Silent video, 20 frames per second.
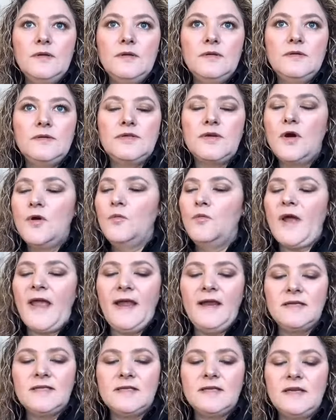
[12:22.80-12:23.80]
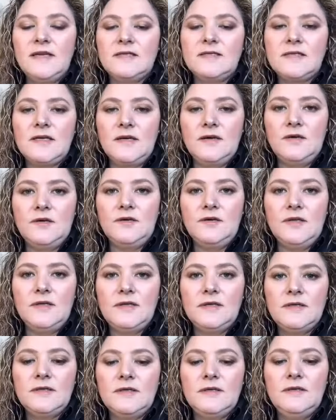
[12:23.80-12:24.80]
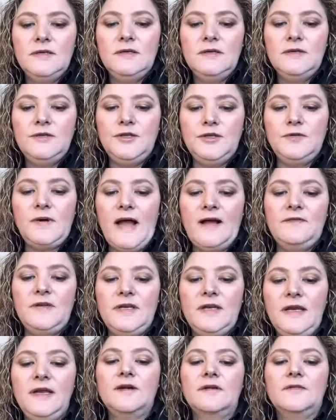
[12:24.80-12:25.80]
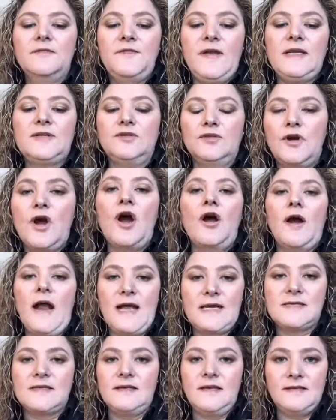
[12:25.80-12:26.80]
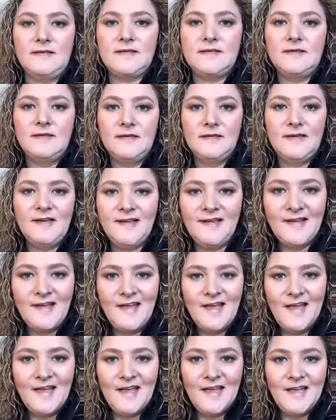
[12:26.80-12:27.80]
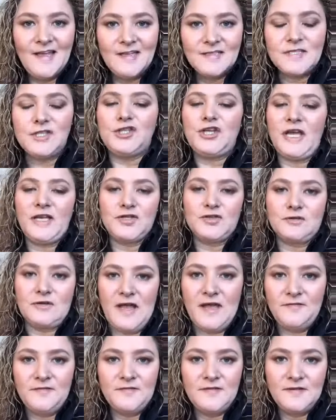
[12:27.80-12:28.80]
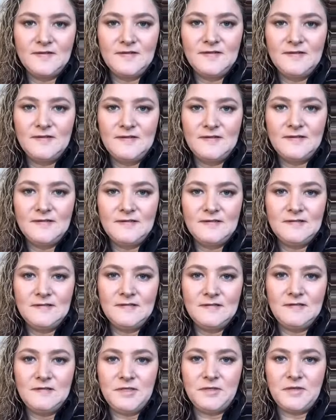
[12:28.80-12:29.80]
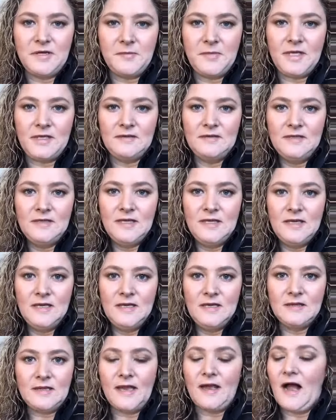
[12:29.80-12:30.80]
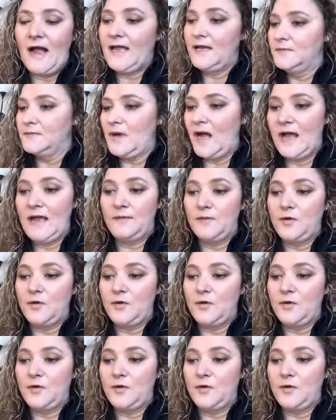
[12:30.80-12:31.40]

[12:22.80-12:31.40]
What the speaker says: don't wait until you have a near fatal car accident to change your life. You know what I mean? Like I am